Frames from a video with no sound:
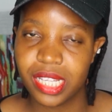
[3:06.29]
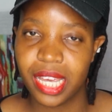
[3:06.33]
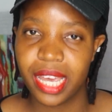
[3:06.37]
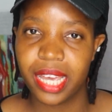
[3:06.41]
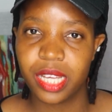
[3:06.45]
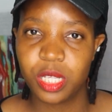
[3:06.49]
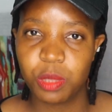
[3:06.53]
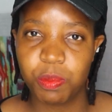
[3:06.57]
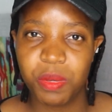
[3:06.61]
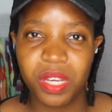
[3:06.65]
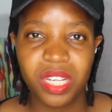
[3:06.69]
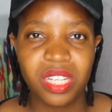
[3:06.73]

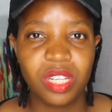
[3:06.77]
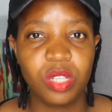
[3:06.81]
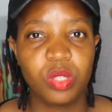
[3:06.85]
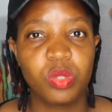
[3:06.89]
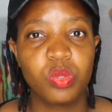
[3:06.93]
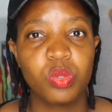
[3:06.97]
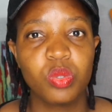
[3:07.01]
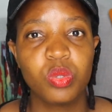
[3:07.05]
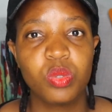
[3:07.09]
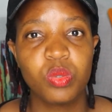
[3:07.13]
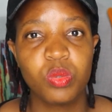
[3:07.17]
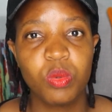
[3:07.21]
they're
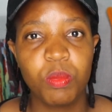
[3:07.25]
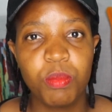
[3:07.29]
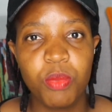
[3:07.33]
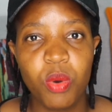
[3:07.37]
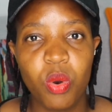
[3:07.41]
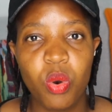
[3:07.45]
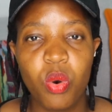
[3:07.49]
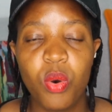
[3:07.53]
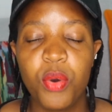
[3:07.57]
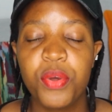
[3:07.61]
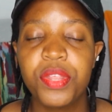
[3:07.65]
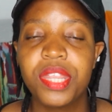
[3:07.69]
expected to do
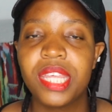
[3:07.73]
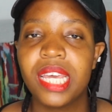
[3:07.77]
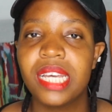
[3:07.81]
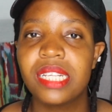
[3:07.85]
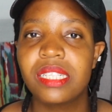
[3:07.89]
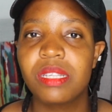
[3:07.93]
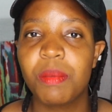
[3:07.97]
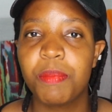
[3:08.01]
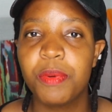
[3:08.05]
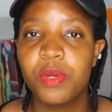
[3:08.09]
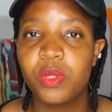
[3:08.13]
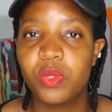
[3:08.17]
more or
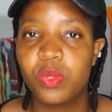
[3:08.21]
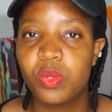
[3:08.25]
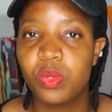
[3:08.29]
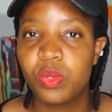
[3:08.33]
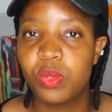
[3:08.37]
they're supposed